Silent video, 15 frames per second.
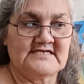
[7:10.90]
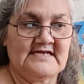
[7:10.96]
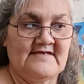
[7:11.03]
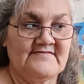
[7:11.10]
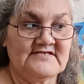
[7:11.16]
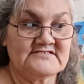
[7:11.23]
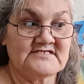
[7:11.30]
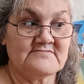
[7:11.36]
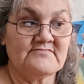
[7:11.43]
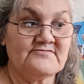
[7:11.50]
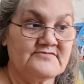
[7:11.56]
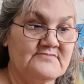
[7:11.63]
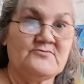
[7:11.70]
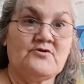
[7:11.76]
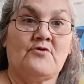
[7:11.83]
And then some
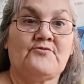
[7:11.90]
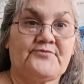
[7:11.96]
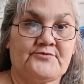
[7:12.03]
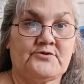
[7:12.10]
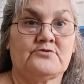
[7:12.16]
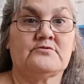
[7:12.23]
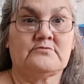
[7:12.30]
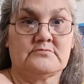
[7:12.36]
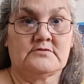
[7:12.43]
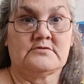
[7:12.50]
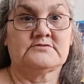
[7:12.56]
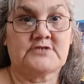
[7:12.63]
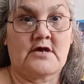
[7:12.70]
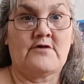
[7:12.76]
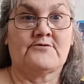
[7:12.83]
of them go through
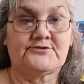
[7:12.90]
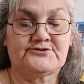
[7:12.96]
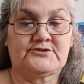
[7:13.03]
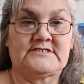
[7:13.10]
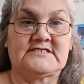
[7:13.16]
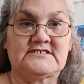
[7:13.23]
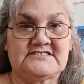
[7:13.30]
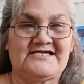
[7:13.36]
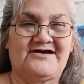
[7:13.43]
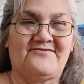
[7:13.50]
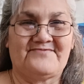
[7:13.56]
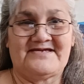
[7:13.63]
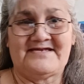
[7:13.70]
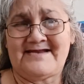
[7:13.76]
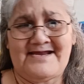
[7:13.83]
Dollar Tree
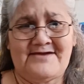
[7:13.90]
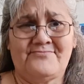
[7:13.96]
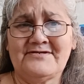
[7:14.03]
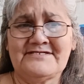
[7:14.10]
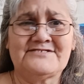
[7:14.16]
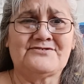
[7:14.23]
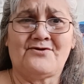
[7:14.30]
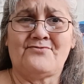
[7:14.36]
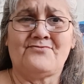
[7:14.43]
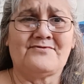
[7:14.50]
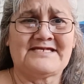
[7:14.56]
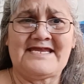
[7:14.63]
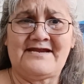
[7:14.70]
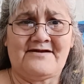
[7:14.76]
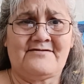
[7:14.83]
itself, and I really don't
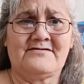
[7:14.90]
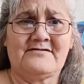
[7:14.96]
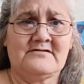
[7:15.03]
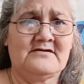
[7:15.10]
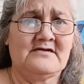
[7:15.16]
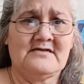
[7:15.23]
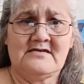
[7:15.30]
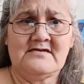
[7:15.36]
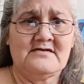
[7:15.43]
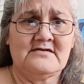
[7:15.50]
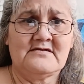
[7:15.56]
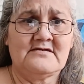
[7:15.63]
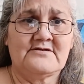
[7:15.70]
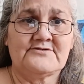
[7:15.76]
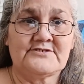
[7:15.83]
care
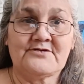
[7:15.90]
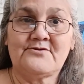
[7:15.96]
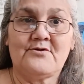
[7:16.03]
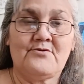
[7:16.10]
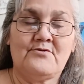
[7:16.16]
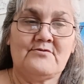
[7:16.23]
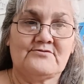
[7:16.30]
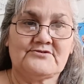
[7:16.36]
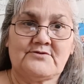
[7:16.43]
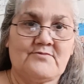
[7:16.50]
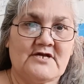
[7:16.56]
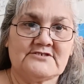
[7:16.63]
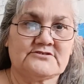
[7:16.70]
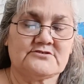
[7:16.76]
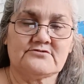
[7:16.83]
to go to
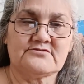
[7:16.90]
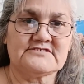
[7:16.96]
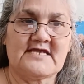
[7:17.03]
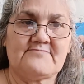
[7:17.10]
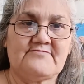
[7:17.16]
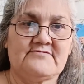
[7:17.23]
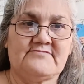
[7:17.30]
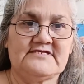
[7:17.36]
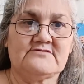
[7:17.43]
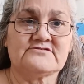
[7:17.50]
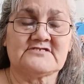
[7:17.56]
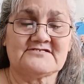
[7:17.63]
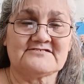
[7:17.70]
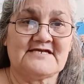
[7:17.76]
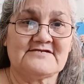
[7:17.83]
watch those type of videos
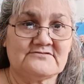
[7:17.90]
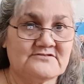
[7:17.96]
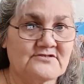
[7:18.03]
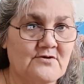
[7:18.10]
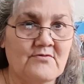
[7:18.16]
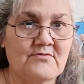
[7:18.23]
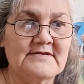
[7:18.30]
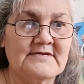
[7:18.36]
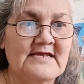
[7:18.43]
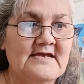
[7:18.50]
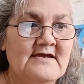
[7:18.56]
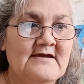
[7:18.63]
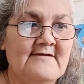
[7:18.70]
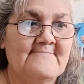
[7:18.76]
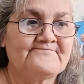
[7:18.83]
because I don't.
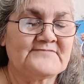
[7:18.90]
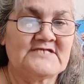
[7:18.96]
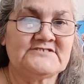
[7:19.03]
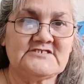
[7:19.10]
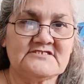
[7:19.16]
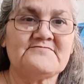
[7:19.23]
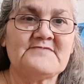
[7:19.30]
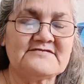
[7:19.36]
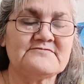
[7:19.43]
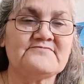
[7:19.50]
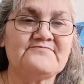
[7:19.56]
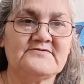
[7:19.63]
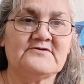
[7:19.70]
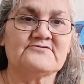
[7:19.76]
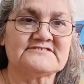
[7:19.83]
It just makes me
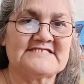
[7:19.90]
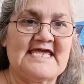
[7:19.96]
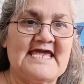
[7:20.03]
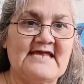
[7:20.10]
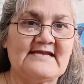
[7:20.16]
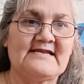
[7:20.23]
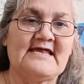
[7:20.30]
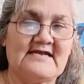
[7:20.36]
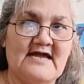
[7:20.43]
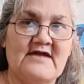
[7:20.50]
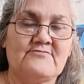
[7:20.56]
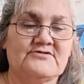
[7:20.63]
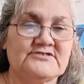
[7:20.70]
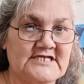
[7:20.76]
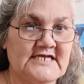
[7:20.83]
feel sad. Like I
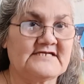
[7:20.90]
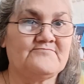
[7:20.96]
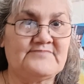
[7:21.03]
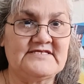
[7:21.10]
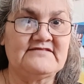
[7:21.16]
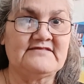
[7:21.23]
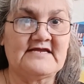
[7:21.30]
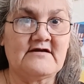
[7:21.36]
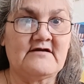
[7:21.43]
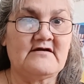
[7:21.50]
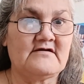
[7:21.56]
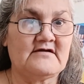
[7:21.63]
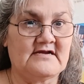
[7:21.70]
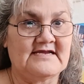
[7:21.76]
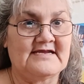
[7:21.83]
wish I could be
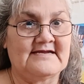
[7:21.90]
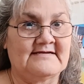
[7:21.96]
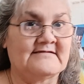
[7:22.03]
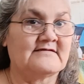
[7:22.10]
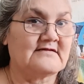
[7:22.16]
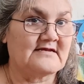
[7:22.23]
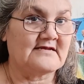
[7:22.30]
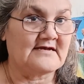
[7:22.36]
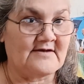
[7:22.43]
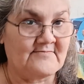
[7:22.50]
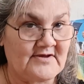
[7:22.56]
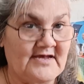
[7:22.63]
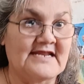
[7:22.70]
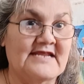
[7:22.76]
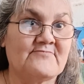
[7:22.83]
there, and I'm
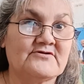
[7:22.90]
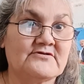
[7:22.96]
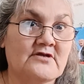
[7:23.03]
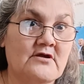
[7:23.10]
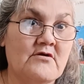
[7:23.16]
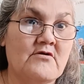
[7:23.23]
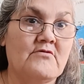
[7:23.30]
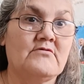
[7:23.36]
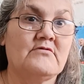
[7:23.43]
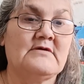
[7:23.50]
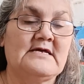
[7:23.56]
not able to go,